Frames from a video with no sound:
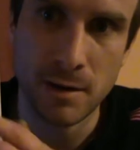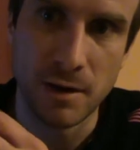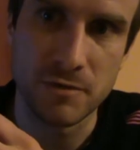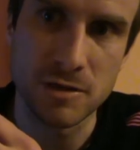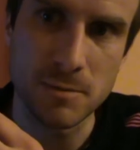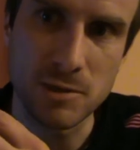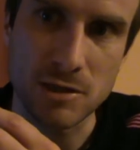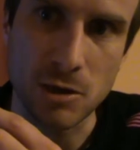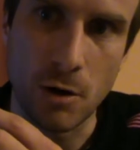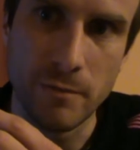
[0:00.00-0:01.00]
If the
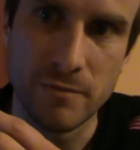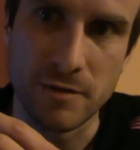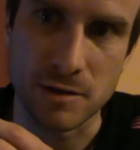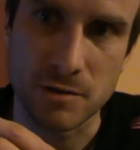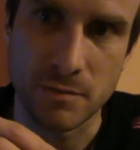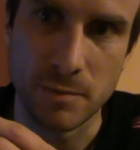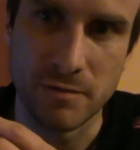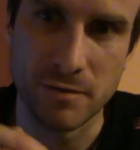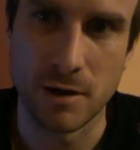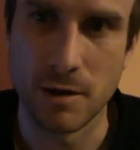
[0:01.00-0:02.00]
subject's obvious from the
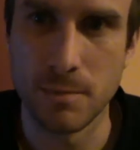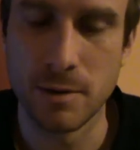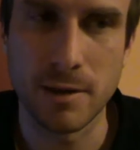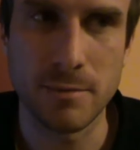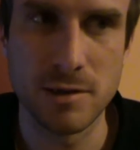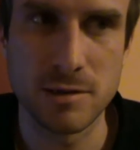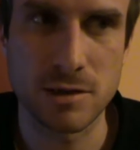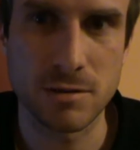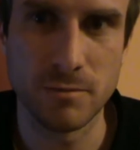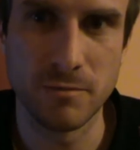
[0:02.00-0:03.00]
verb, that
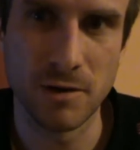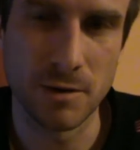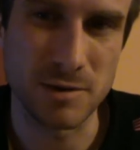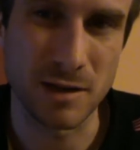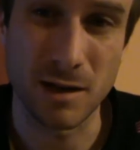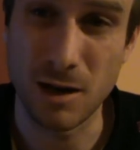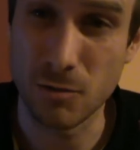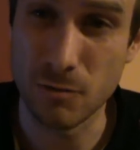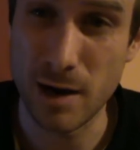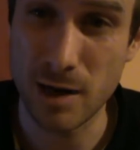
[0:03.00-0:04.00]
means verbs like
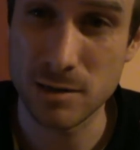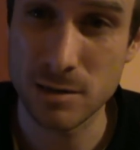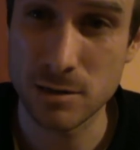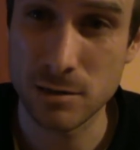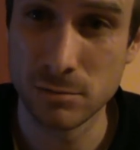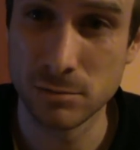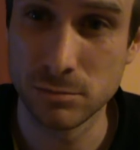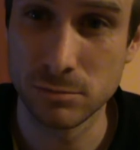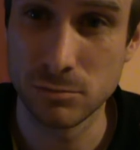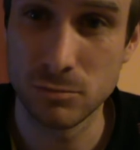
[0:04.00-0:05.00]
arrest,
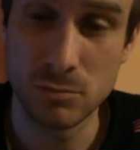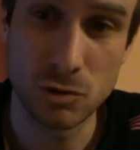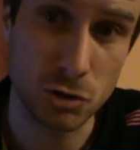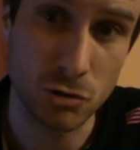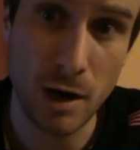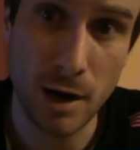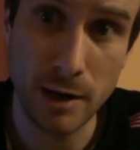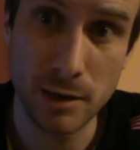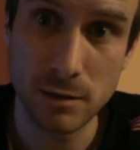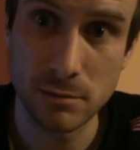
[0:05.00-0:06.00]

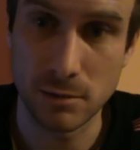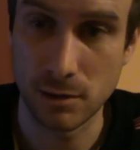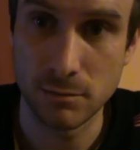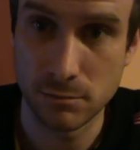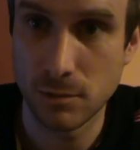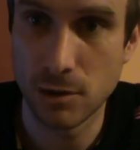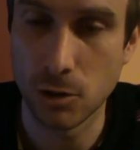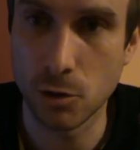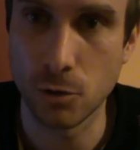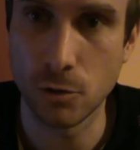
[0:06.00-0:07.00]
try in a
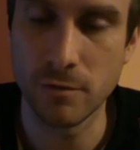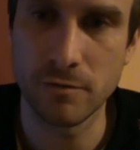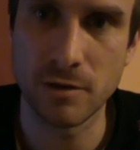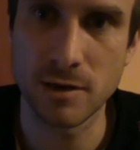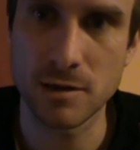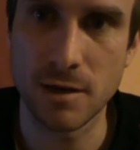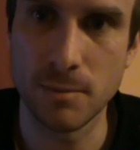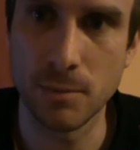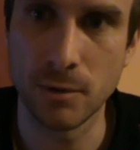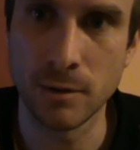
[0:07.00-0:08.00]
court, for
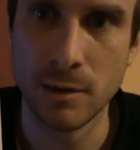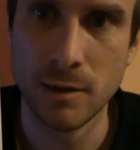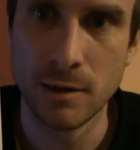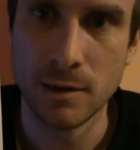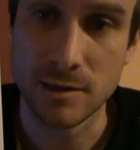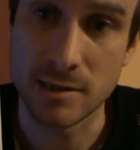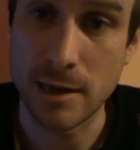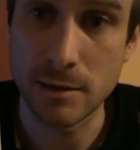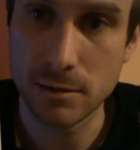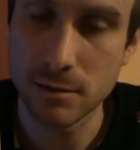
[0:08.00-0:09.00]
example,
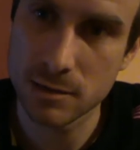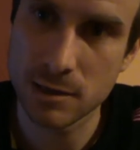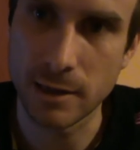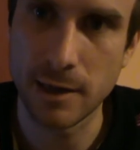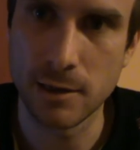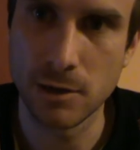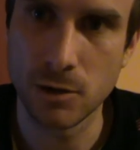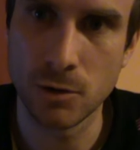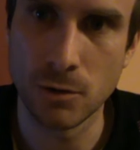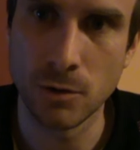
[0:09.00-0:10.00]
sentence again in a
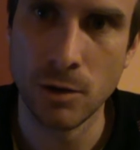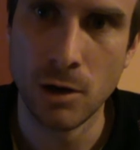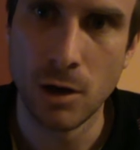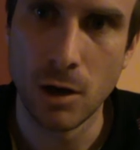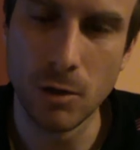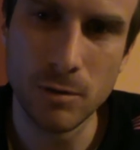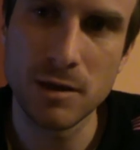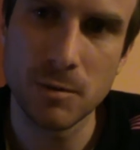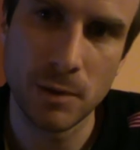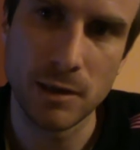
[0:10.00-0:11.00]
court. Only
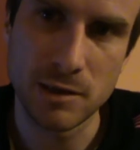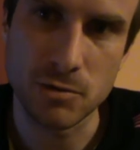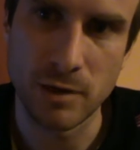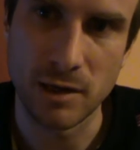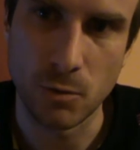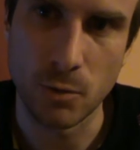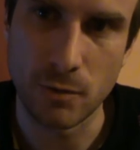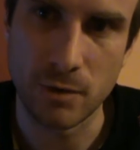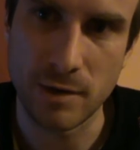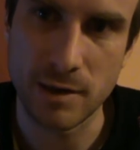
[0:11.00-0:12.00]
the police really
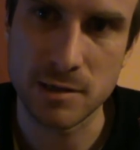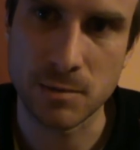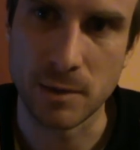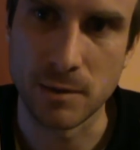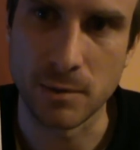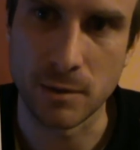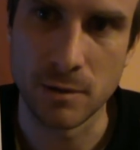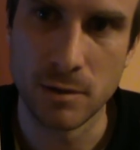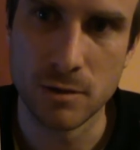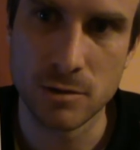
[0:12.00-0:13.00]
arrest people.
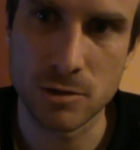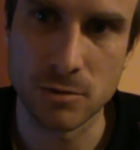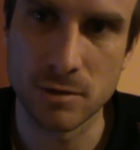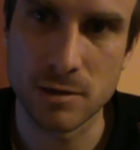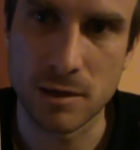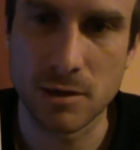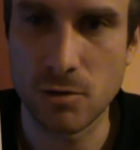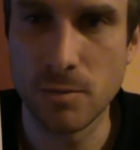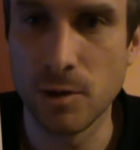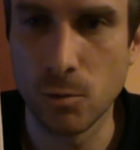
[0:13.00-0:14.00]
So you'd say the
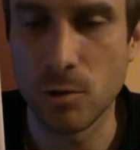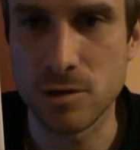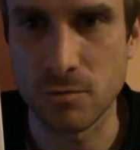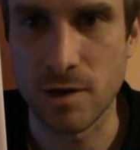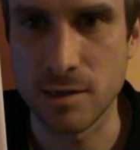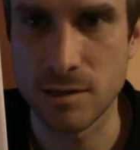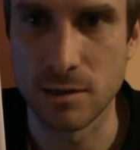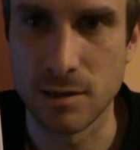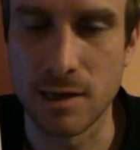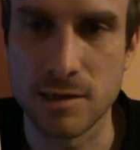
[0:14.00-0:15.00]
criminal was
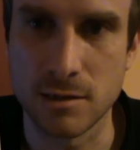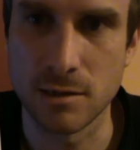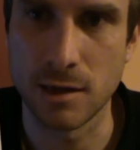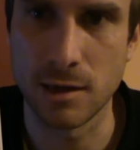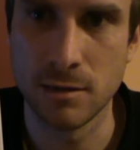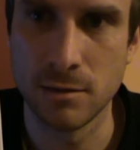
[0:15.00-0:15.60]
arrested yesterday.